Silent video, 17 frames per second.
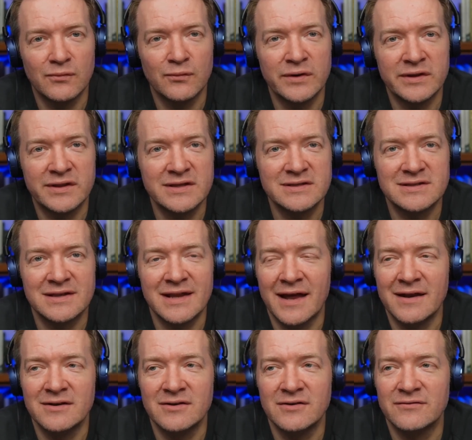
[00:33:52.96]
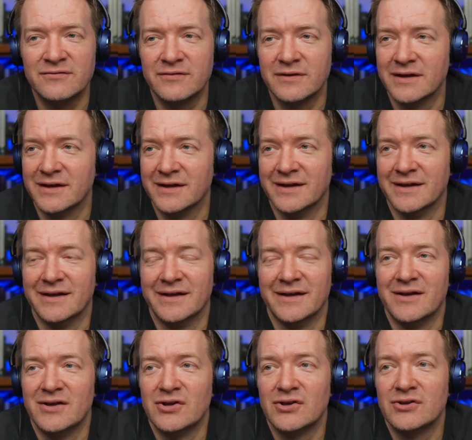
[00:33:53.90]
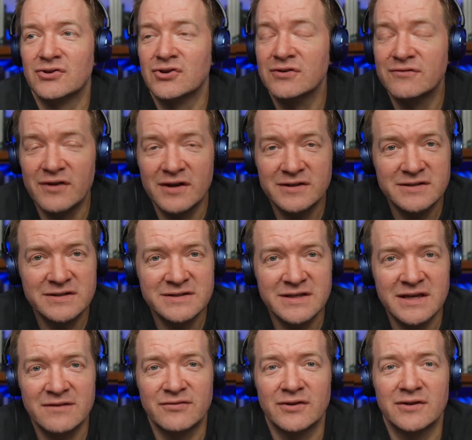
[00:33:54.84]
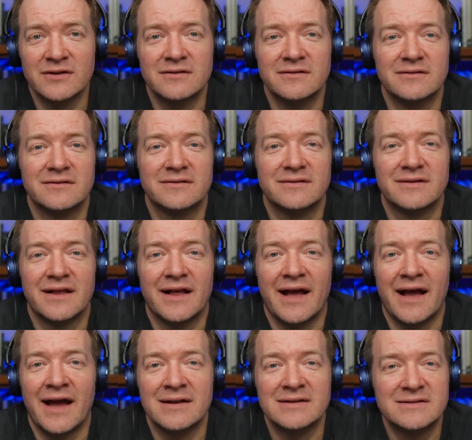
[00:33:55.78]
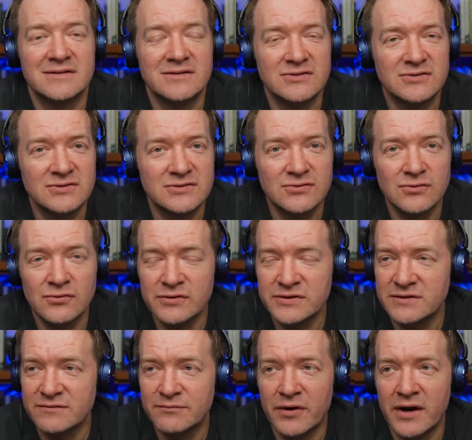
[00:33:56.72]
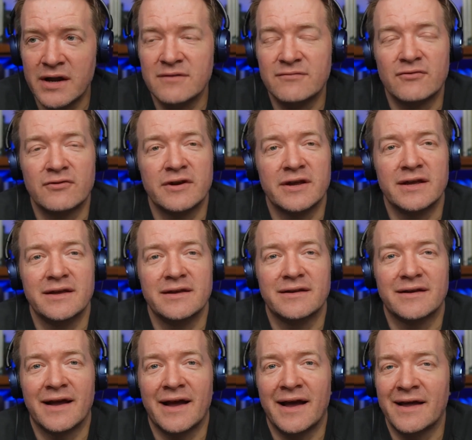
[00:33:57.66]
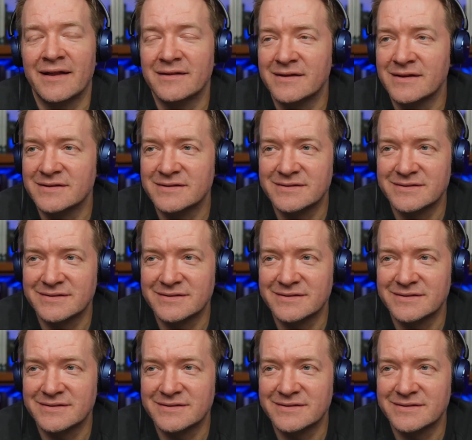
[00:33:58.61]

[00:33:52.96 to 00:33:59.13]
this land of good versus evil, and stories of bravery, and this,